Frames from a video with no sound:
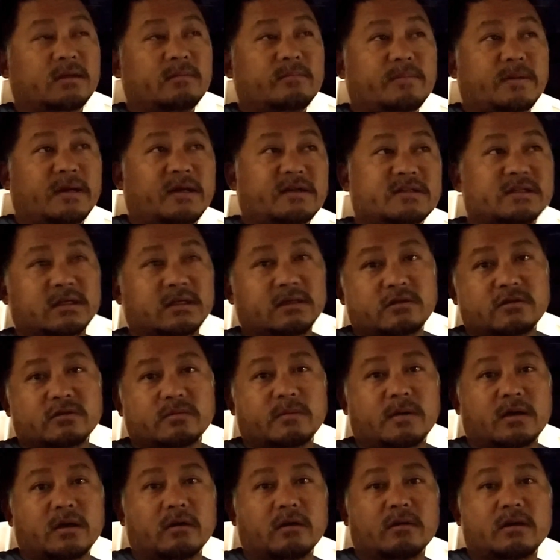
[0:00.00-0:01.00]
And basically
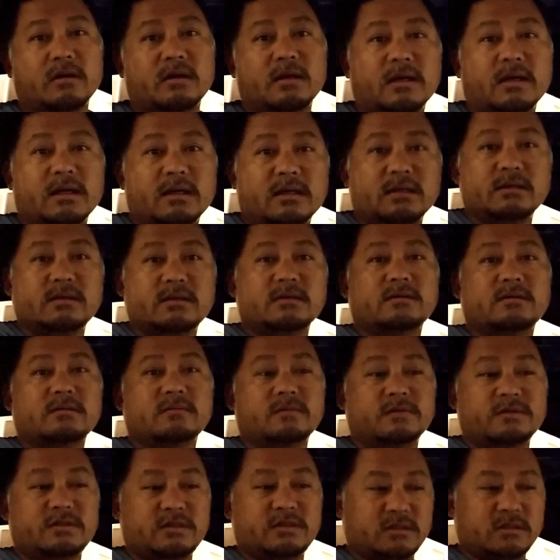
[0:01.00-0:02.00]
tomorrow night
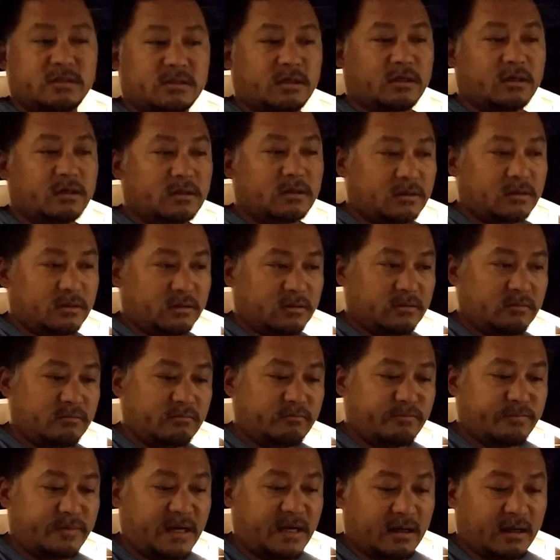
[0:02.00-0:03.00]
we start
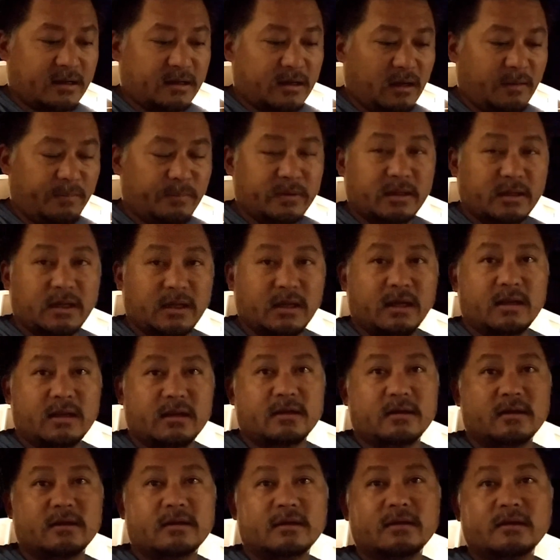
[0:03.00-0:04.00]
back up
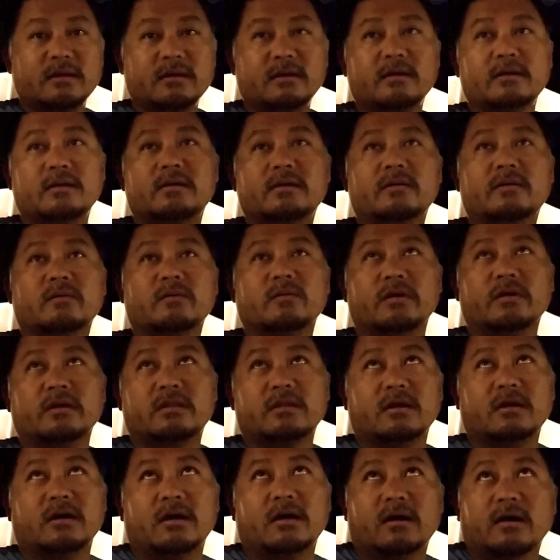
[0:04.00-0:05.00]
again
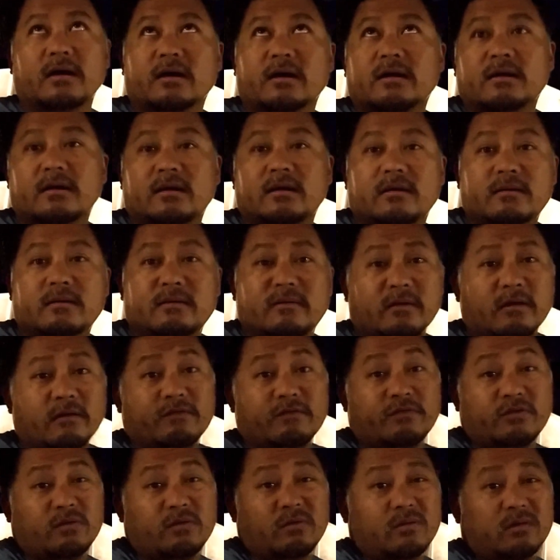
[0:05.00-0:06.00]
with a
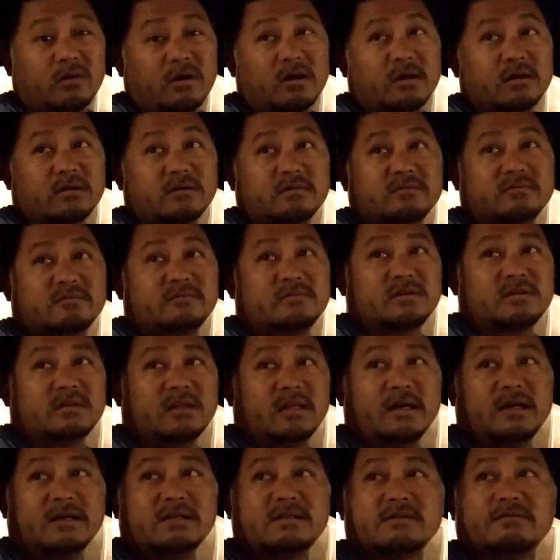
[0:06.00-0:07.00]
few long
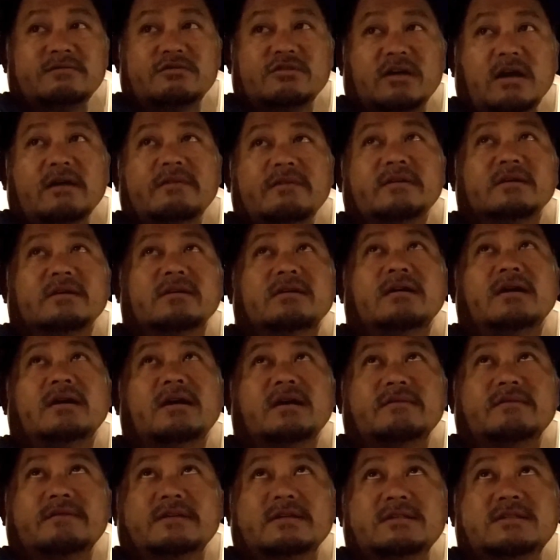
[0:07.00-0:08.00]
legs of driving
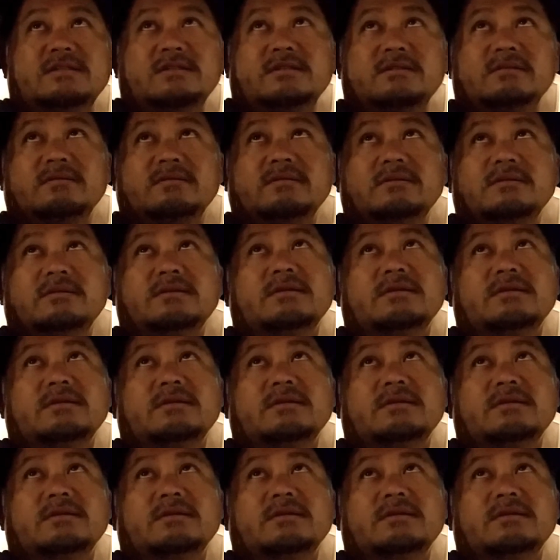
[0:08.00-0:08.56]
ahead of us.